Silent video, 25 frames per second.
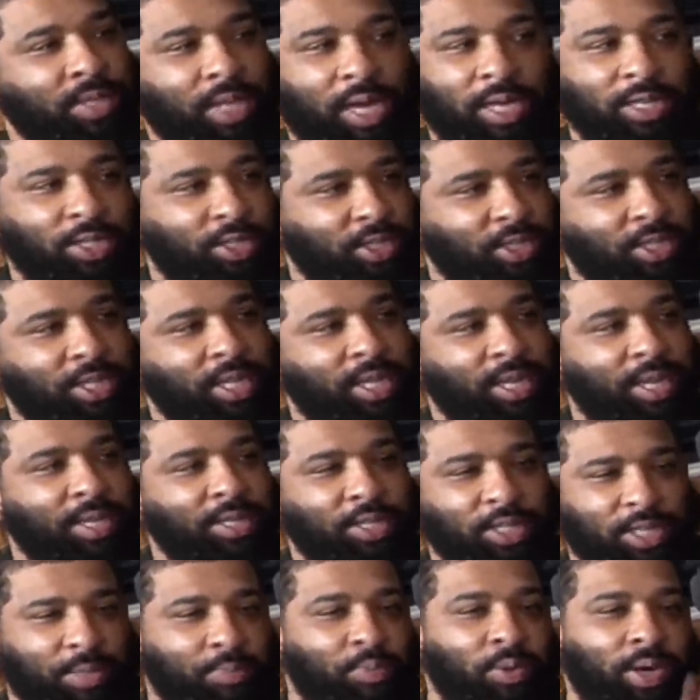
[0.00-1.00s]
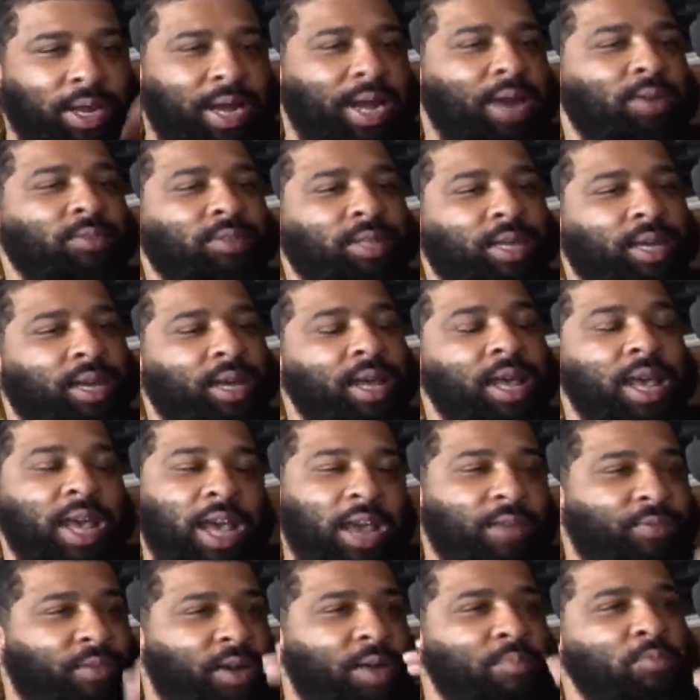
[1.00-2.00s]
Just to pull it out there.
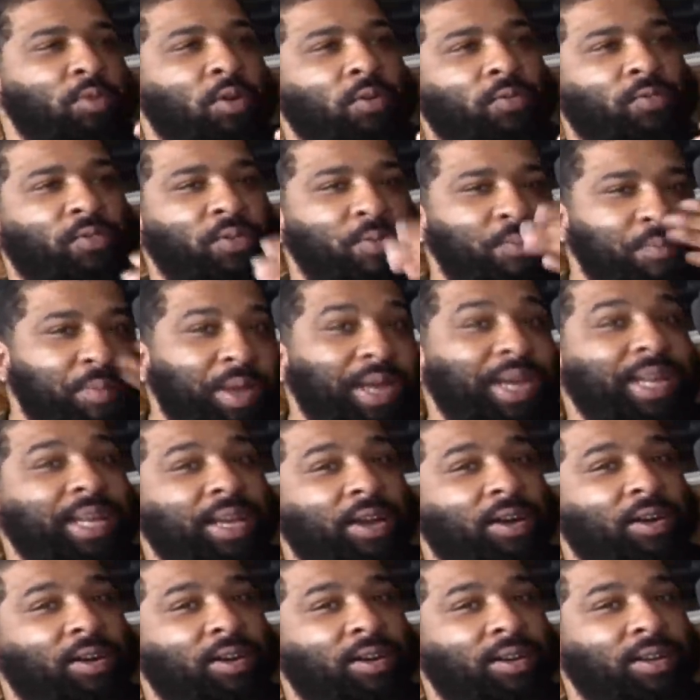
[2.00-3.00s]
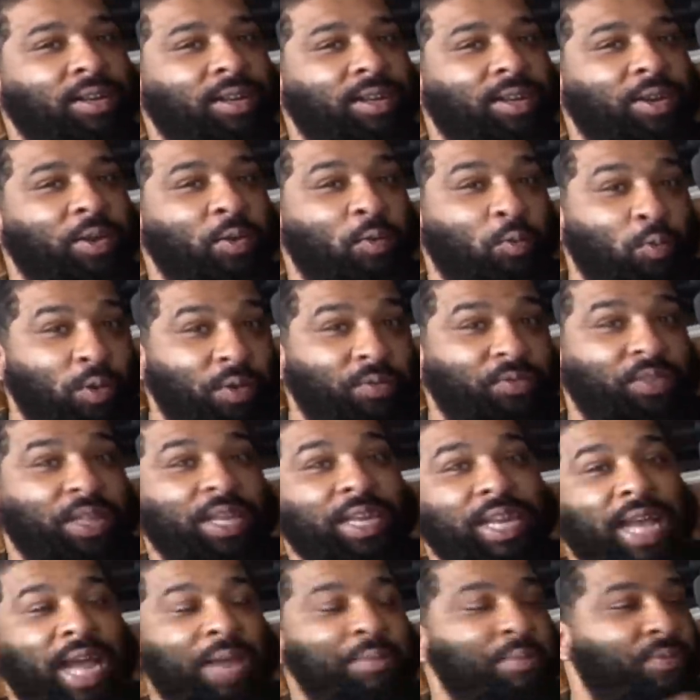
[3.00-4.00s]
If I'm not familiar with the
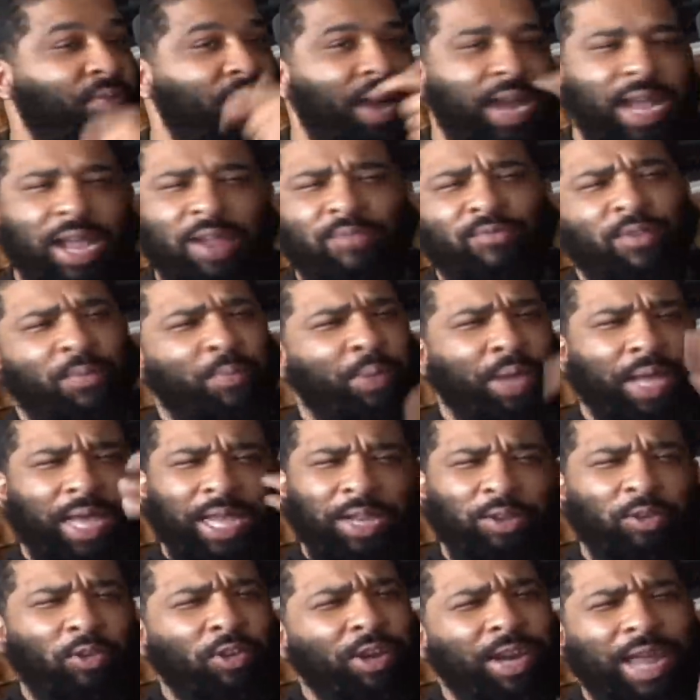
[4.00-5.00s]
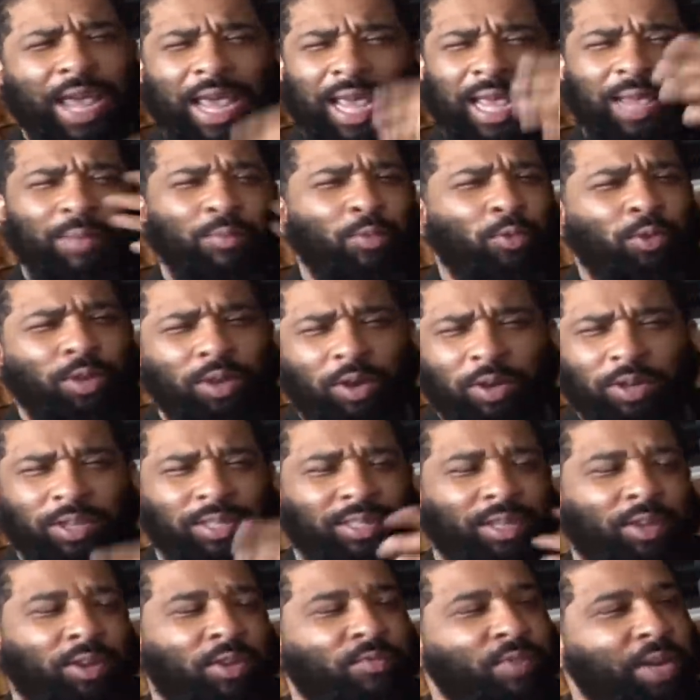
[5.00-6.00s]
name, if I ain't repeating your name
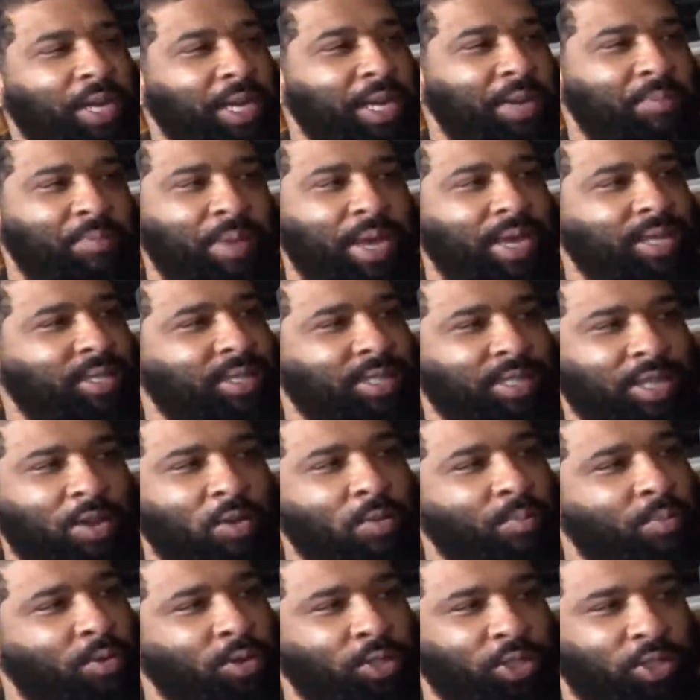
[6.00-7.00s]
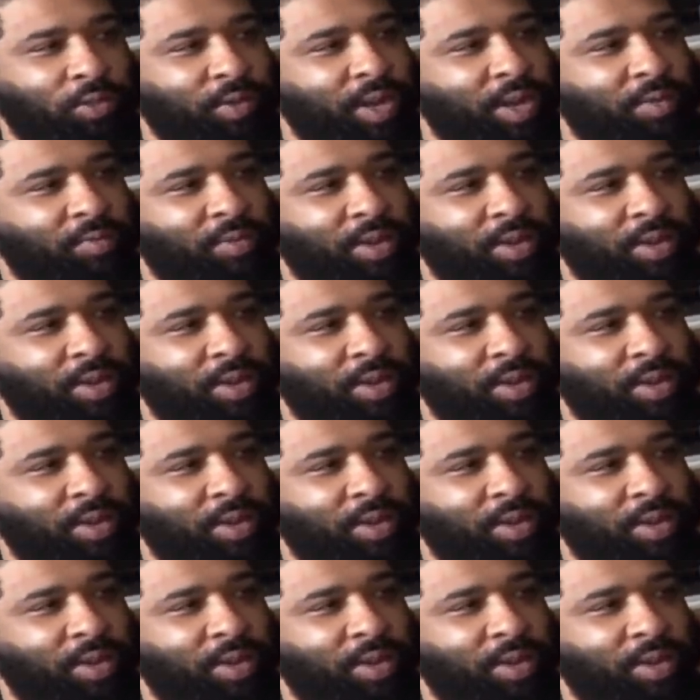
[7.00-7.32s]
on a regular basis, I will butcher it.